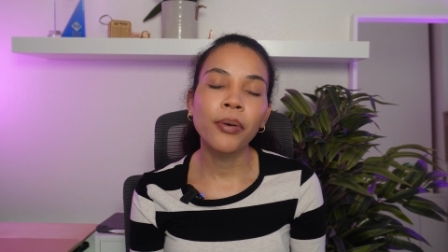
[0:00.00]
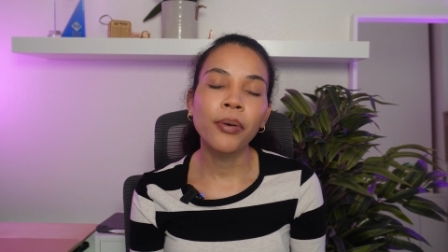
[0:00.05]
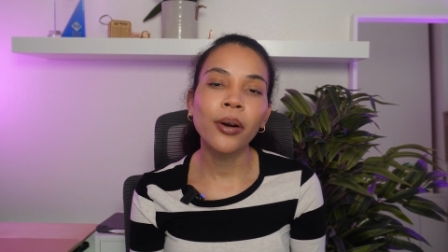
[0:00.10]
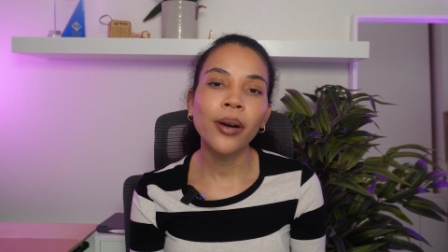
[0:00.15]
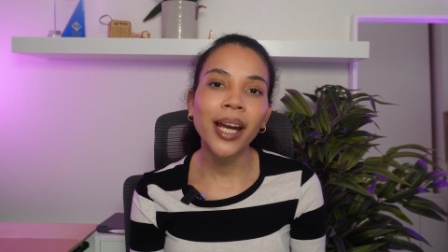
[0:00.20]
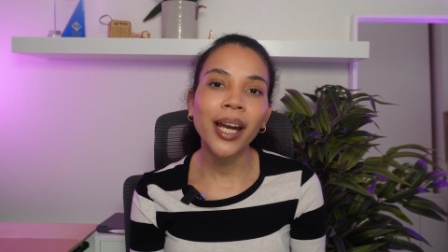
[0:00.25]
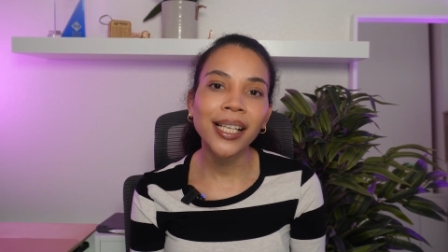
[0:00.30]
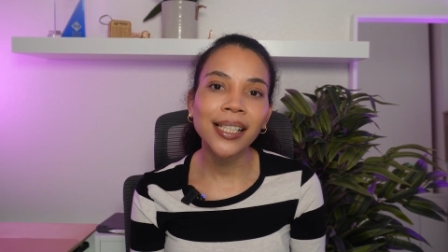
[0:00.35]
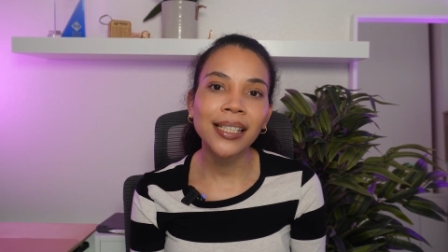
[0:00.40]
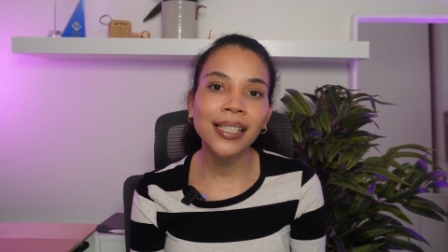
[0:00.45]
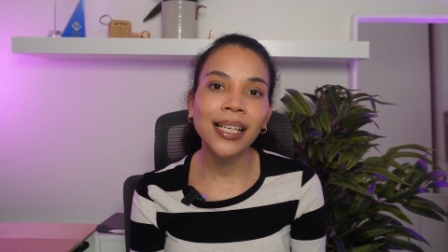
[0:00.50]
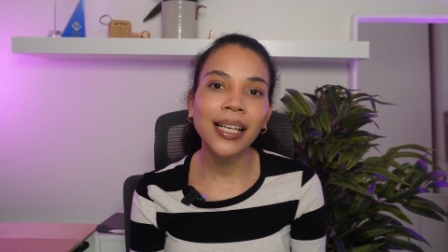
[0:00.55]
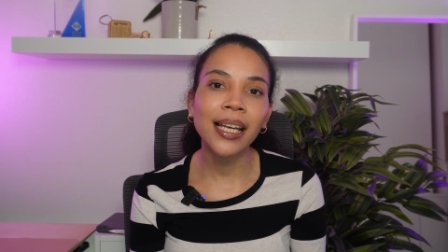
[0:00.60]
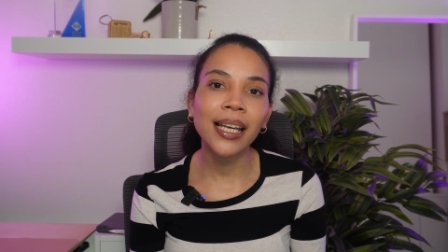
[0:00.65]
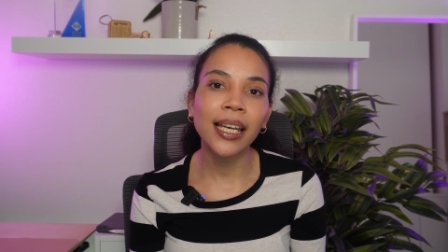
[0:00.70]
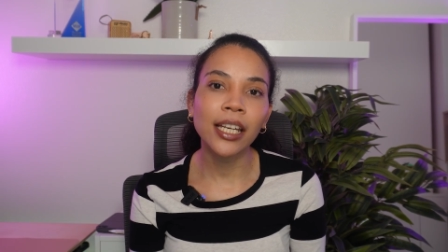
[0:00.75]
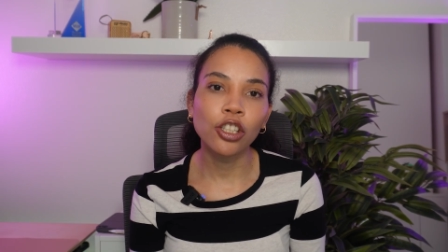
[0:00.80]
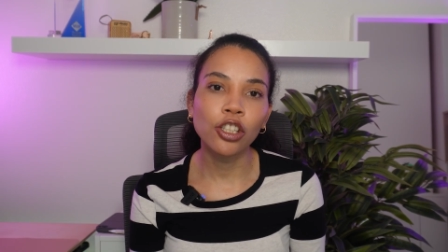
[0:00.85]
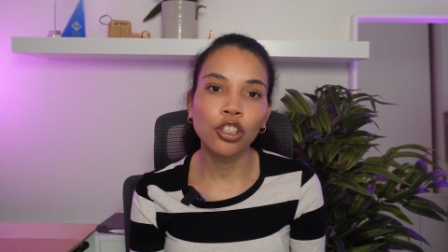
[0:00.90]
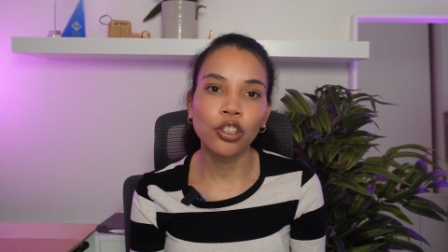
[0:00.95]

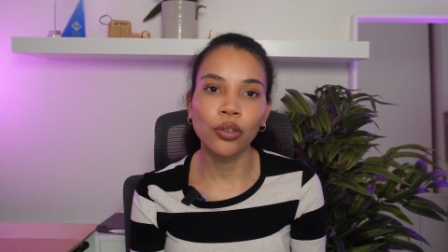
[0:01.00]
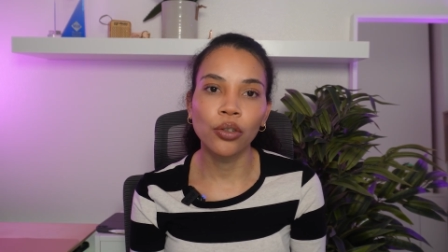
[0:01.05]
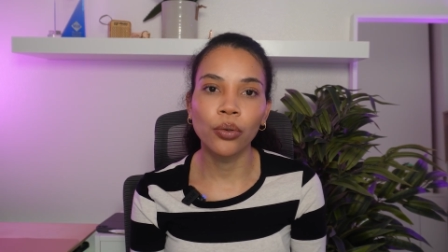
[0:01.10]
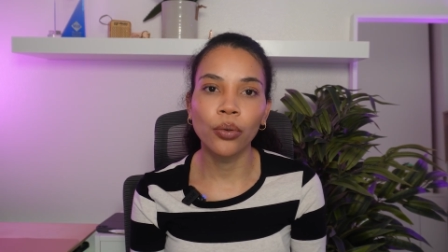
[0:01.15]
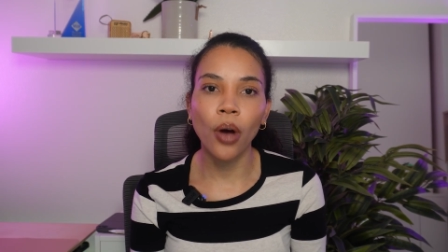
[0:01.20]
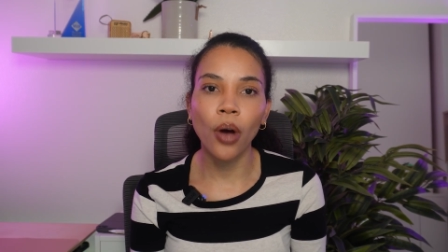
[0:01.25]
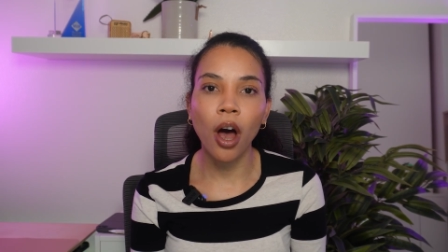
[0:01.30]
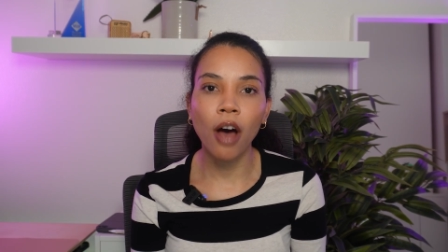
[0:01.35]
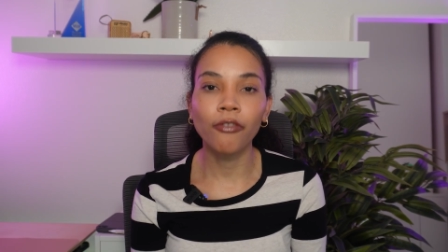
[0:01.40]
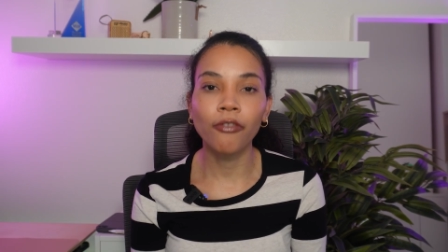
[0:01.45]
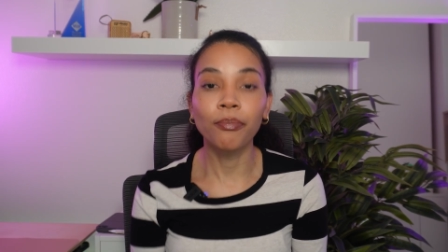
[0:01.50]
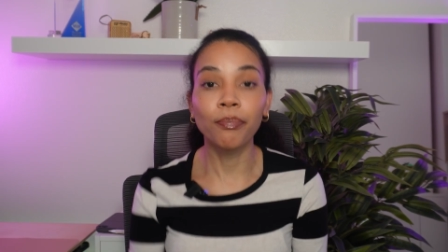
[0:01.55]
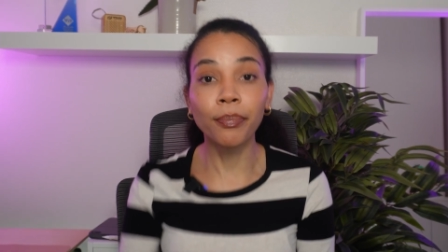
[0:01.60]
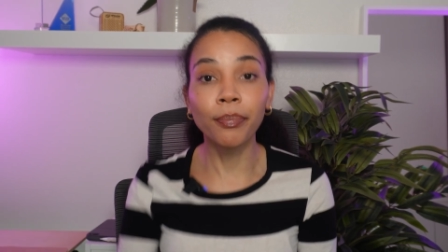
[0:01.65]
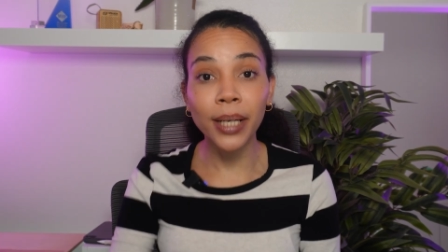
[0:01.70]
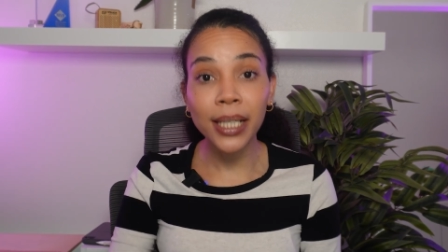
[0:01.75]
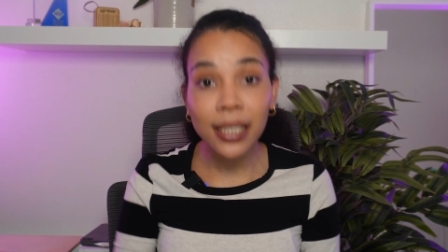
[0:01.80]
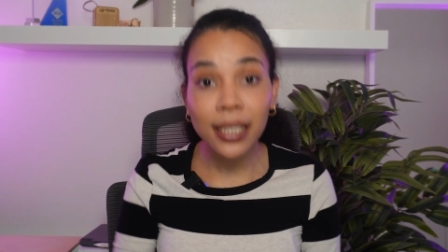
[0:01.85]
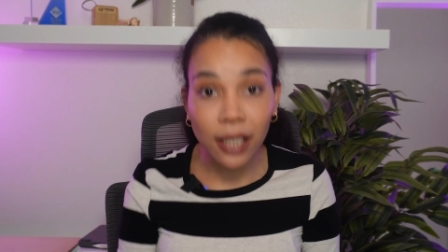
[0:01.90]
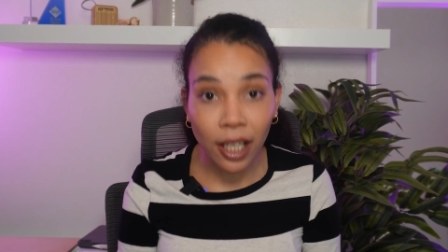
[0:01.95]
pressing issue of
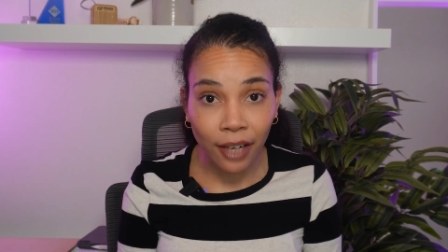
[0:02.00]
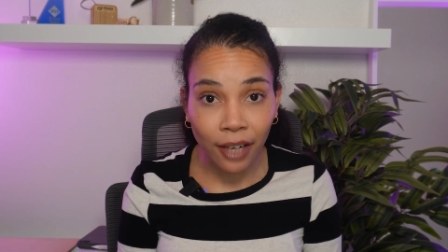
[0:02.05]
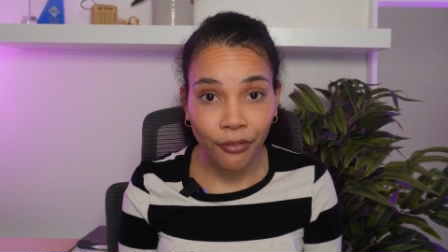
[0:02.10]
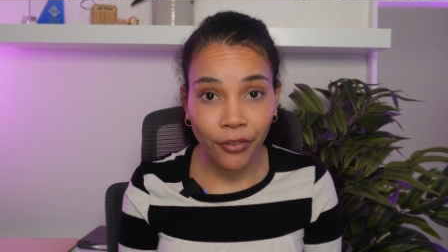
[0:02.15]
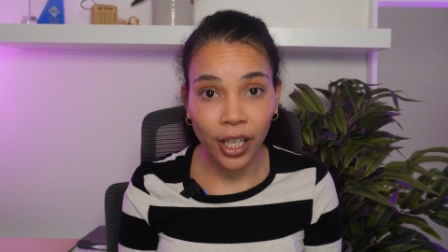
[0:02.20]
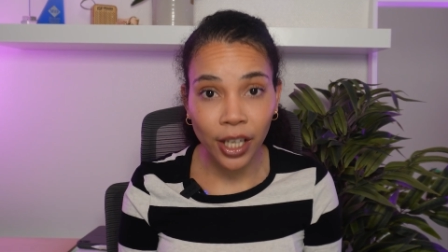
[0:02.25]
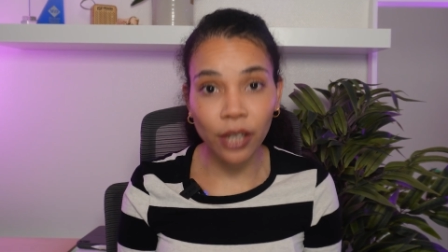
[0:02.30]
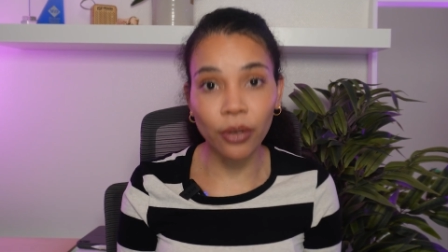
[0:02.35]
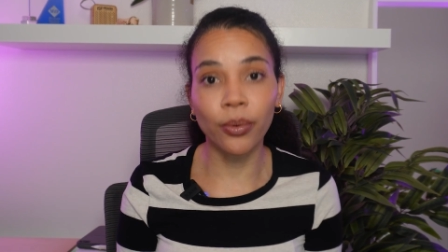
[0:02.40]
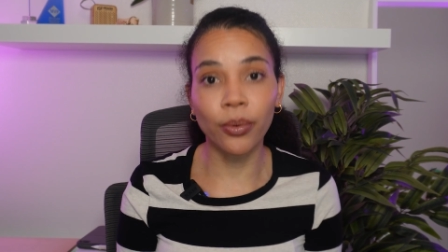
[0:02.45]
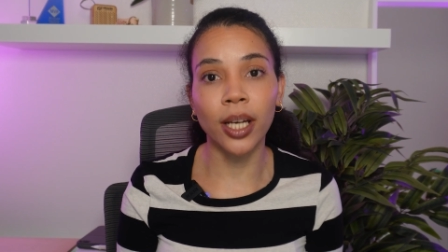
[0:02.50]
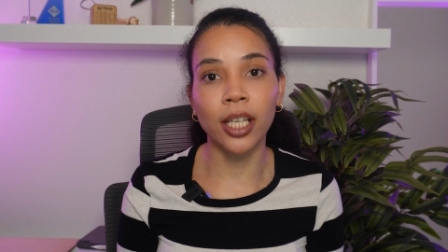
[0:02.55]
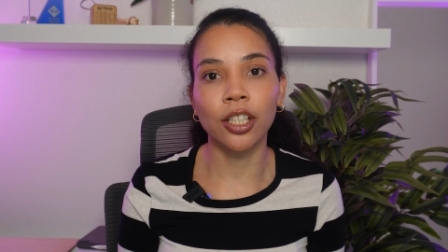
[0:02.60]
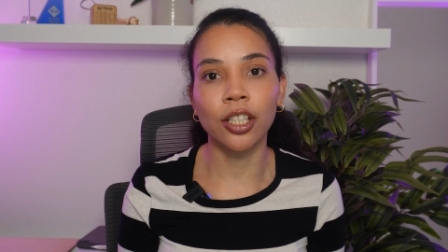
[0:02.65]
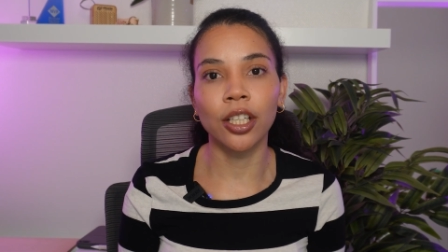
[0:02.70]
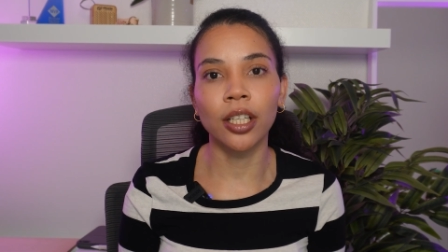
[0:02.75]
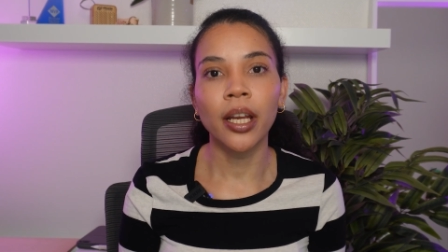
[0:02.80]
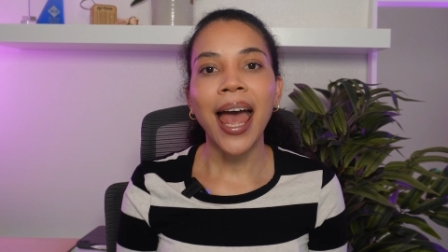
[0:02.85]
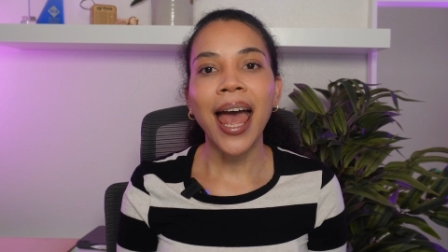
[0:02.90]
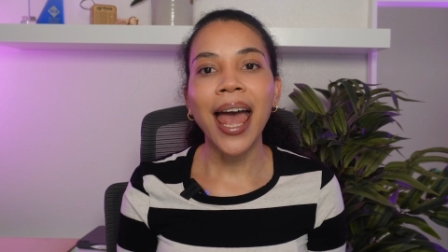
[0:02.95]
misconfiguration